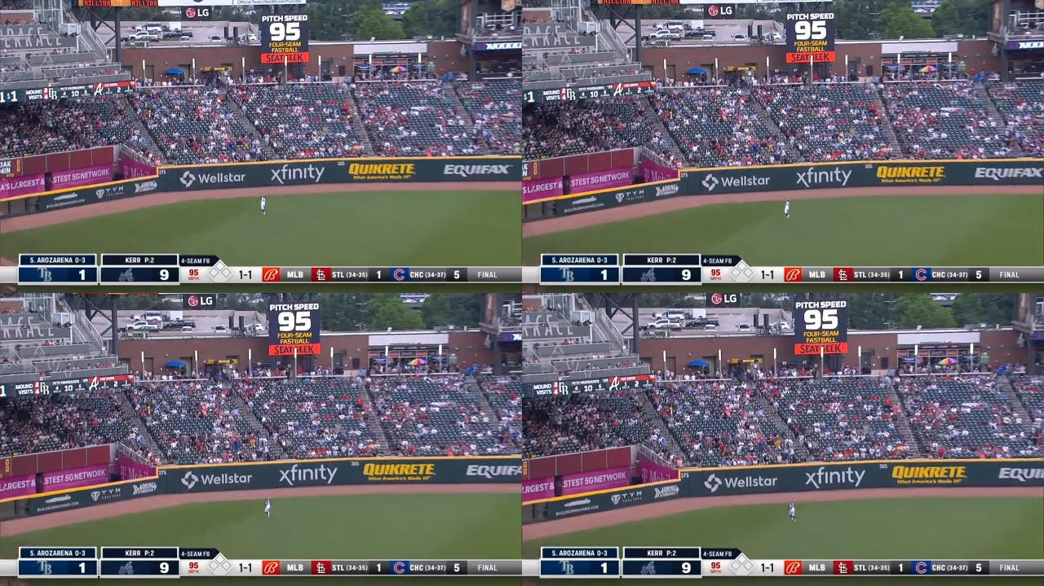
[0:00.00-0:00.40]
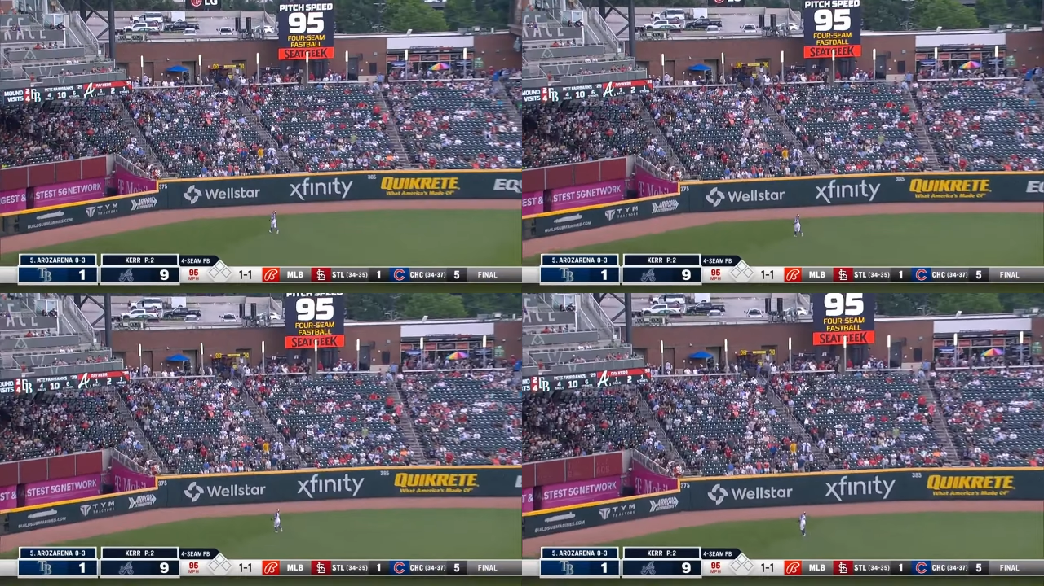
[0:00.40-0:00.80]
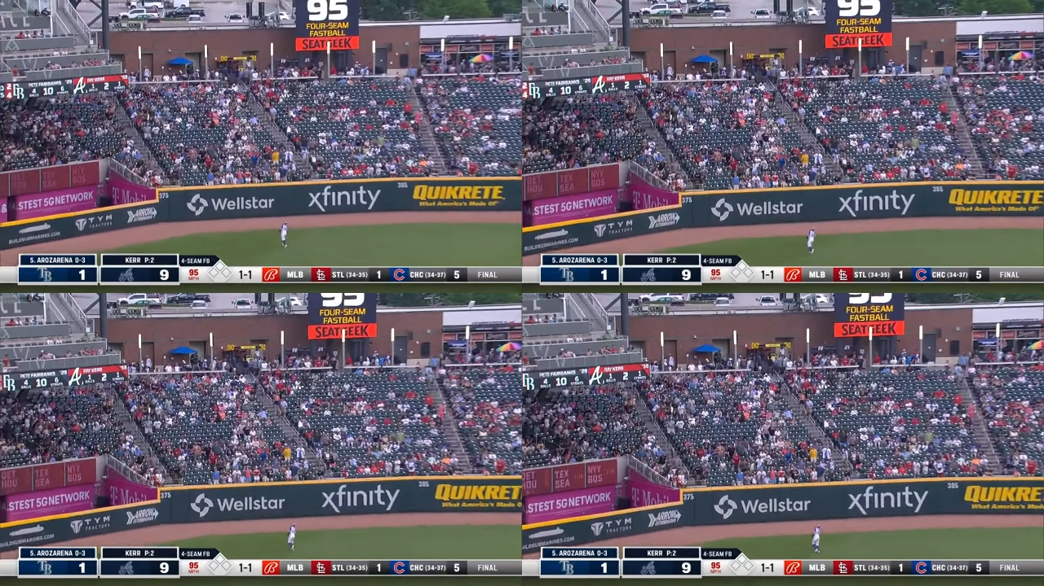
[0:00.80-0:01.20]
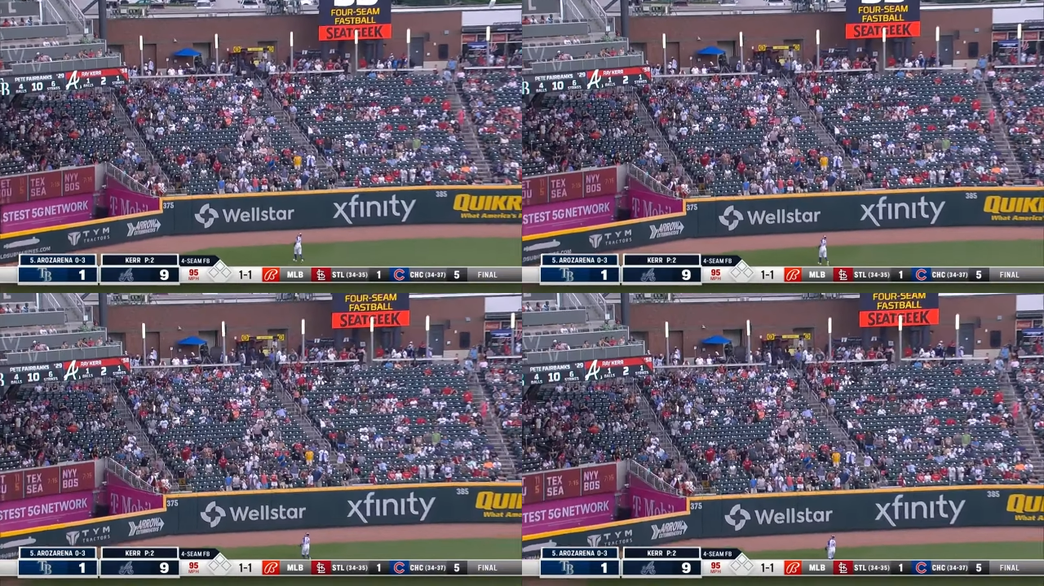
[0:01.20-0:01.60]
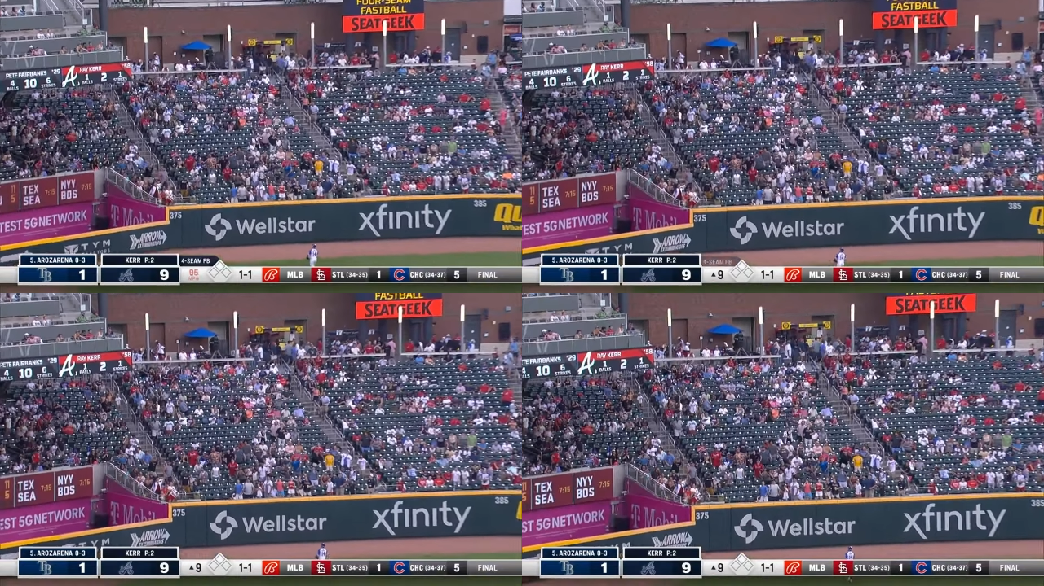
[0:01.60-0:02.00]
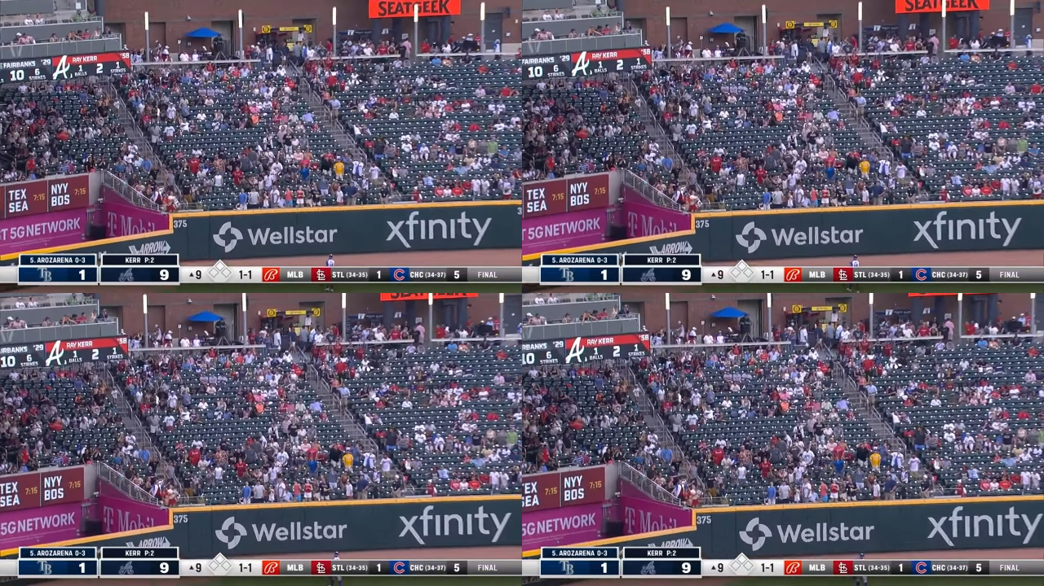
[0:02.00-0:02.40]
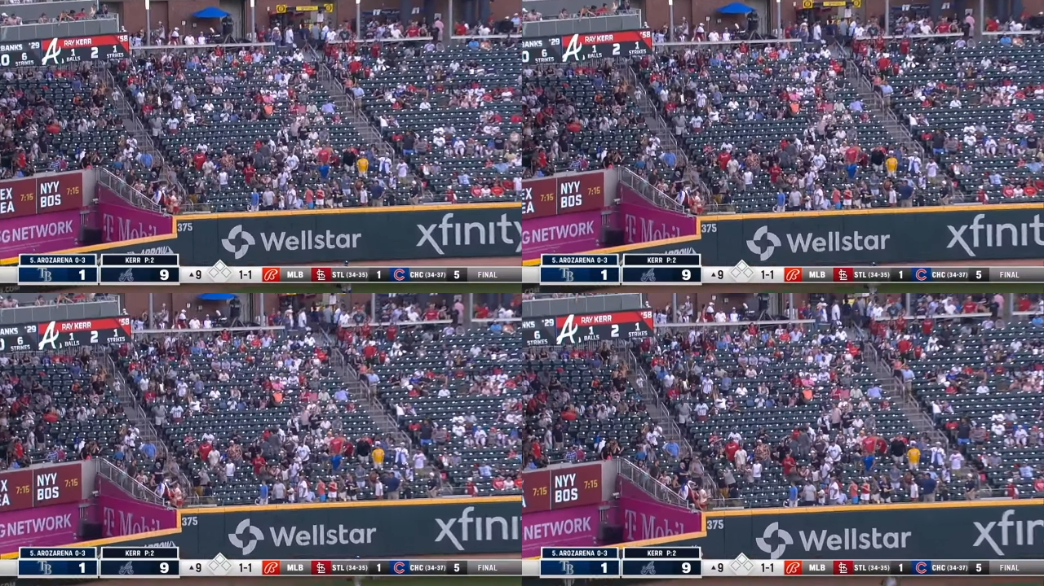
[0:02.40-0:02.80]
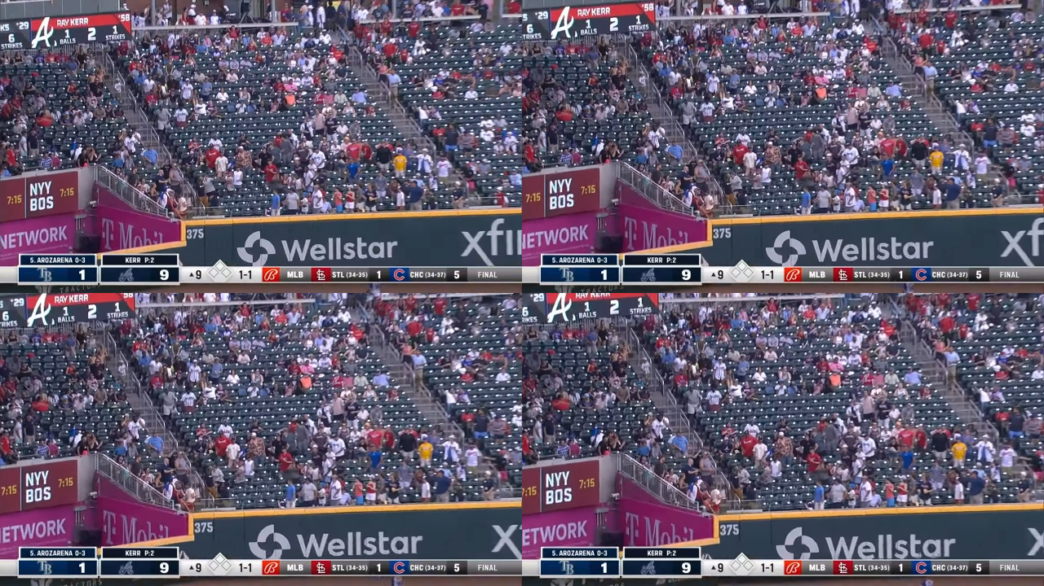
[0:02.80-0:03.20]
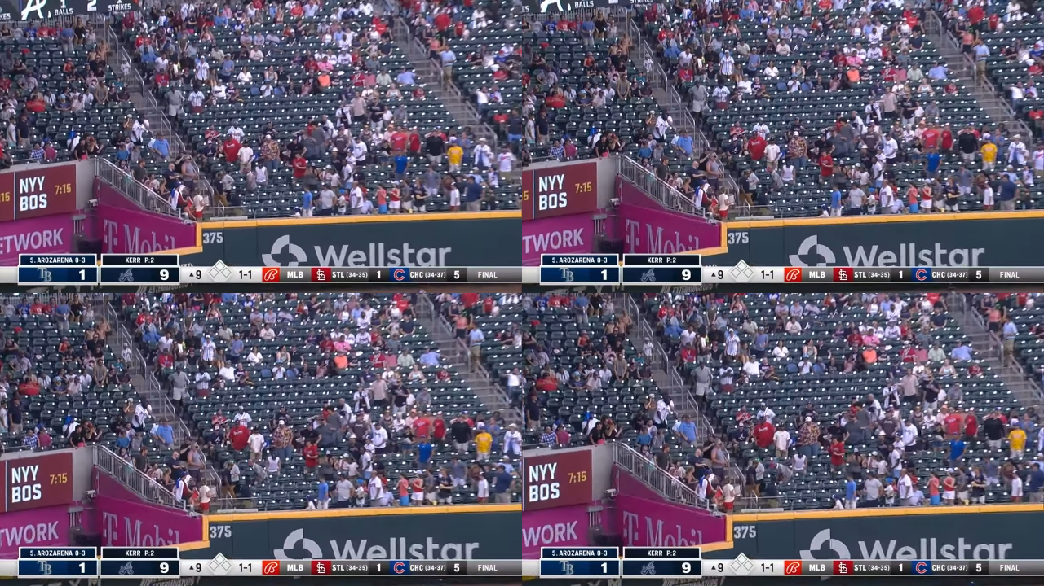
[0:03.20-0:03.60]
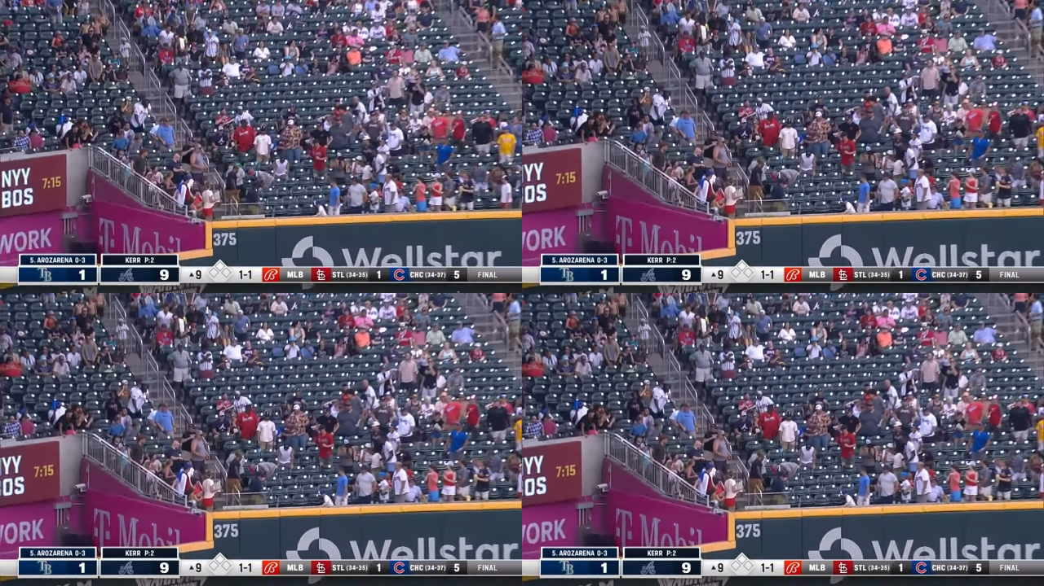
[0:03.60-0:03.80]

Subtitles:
(no speaker visible)